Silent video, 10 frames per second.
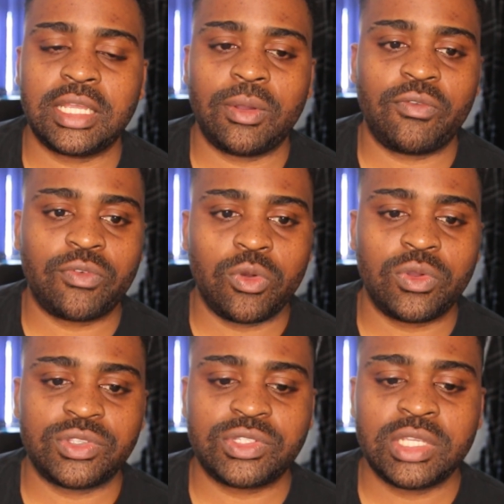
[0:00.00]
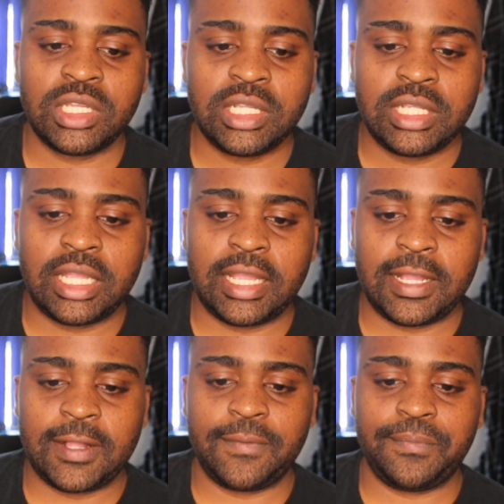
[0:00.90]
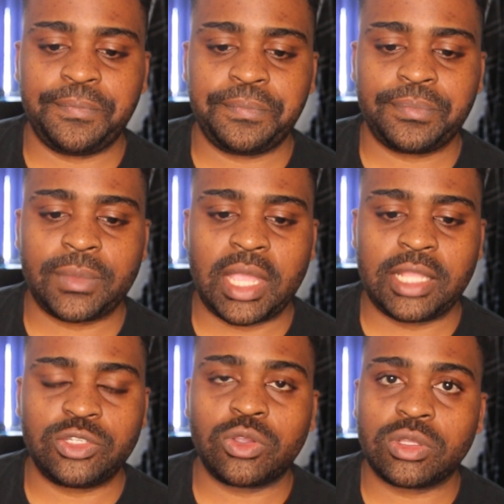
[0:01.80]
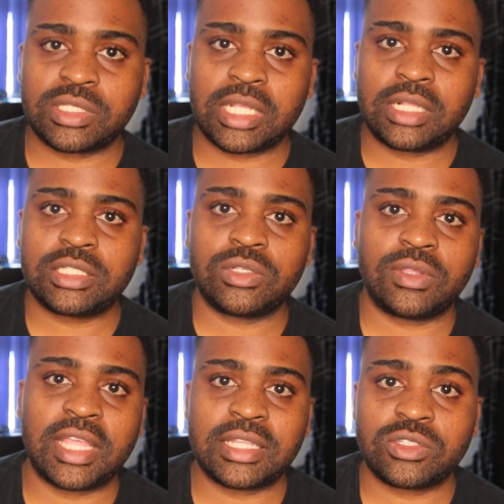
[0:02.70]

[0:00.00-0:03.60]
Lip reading: Of course, I do consulting on that,